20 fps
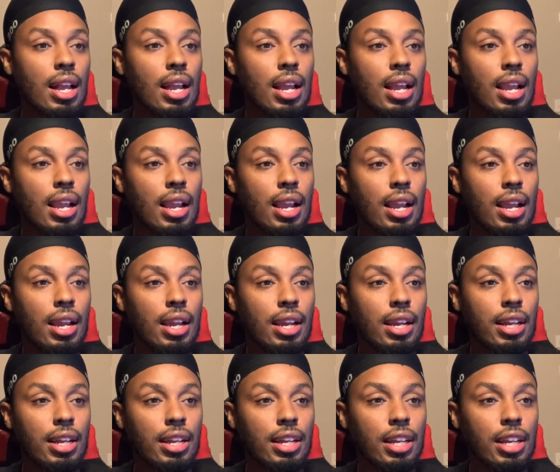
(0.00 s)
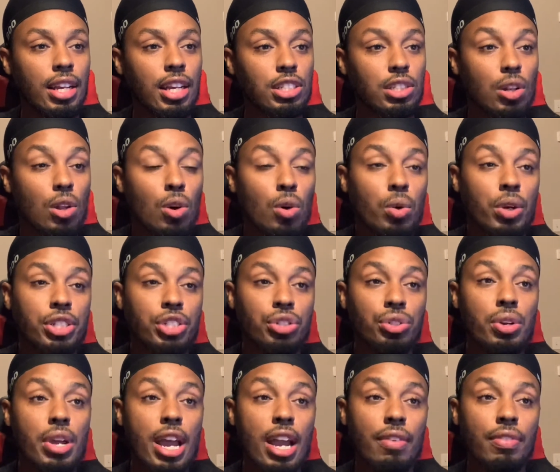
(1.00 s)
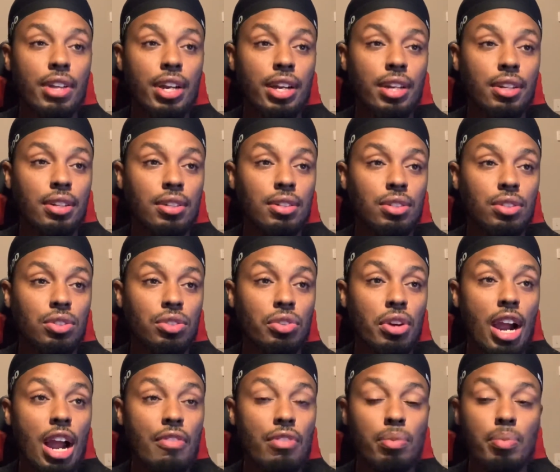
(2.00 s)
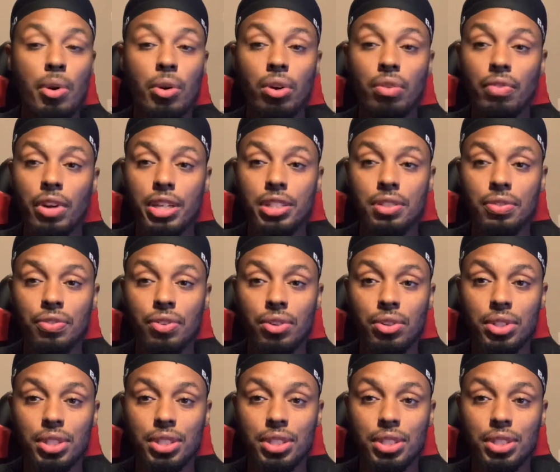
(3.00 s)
And as long as you have that drive and motivation for it